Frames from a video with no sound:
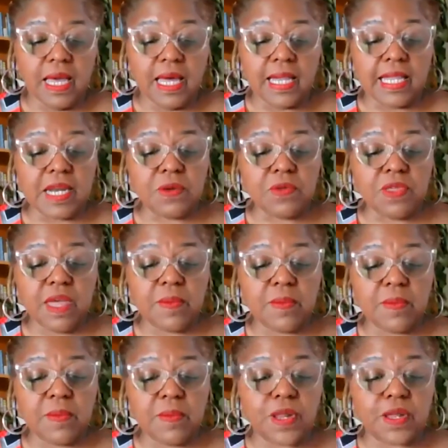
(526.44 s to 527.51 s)
Later that
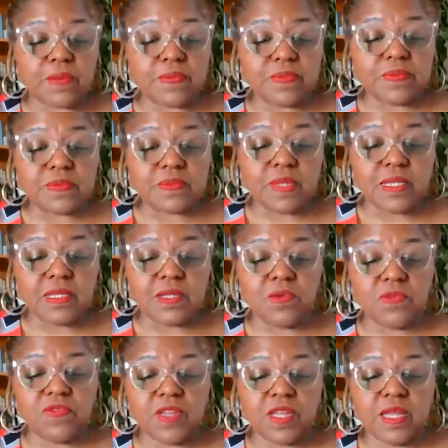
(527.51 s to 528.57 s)
morning,
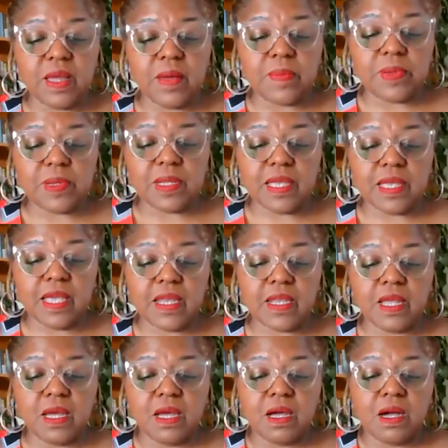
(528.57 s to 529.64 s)
Little V
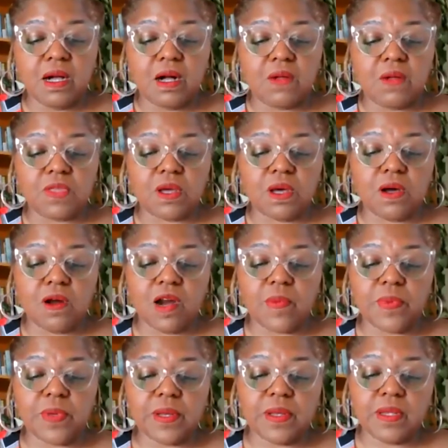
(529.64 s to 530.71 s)
played on the
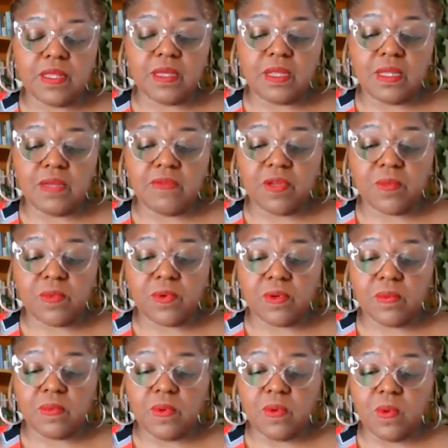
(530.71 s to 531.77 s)
carpet in the living
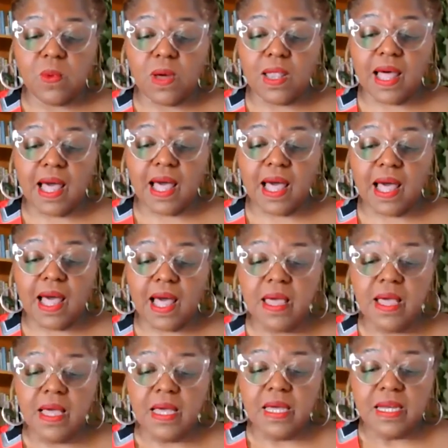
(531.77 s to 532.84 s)
room while I
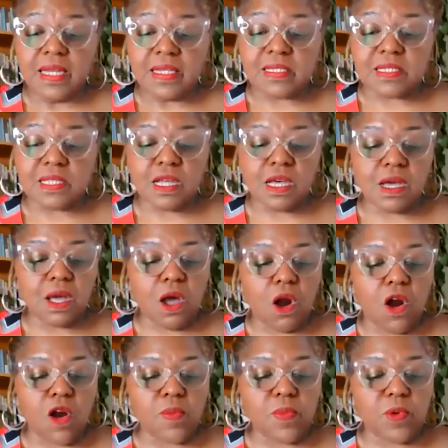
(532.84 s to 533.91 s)
slung
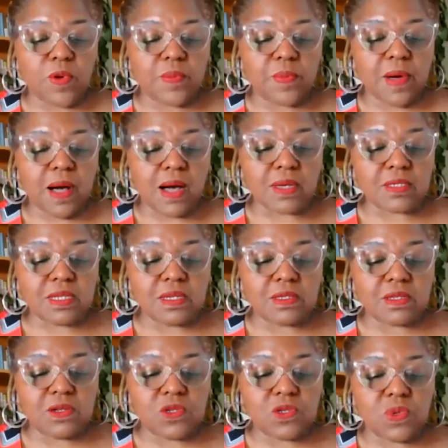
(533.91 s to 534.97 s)
cardboard boxes
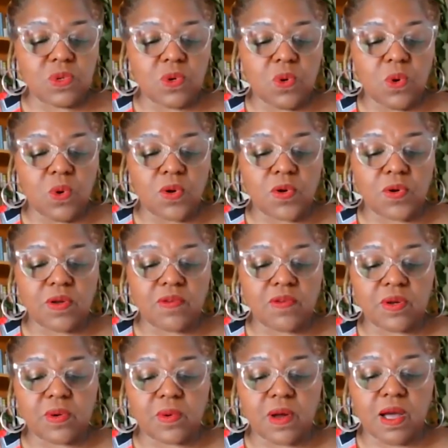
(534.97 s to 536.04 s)
into a corner of the
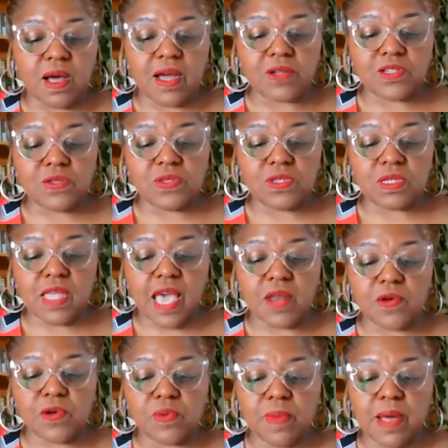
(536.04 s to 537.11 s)
garage and
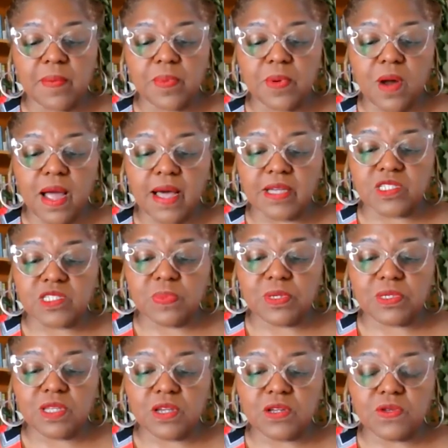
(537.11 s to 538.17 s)
scattered my prized
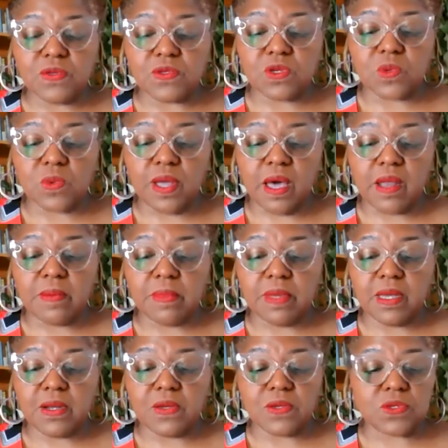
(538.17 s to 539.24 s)
possessions around
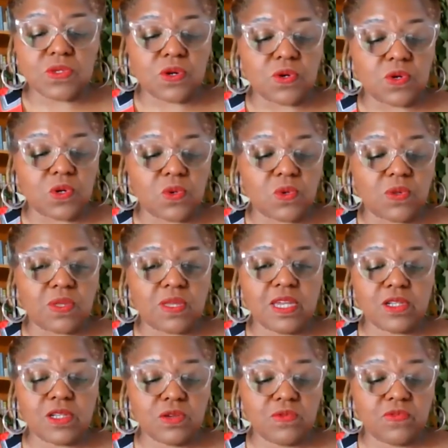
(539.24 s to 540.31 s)
me in a circle on the
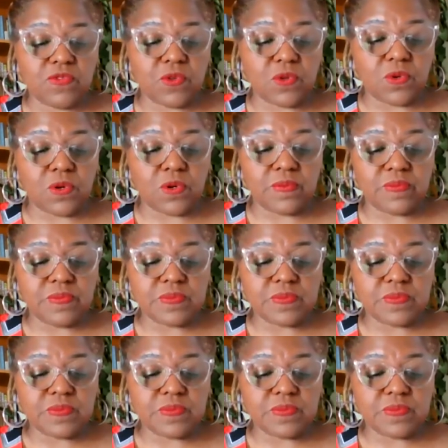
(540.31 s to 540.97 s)
kitchen floor.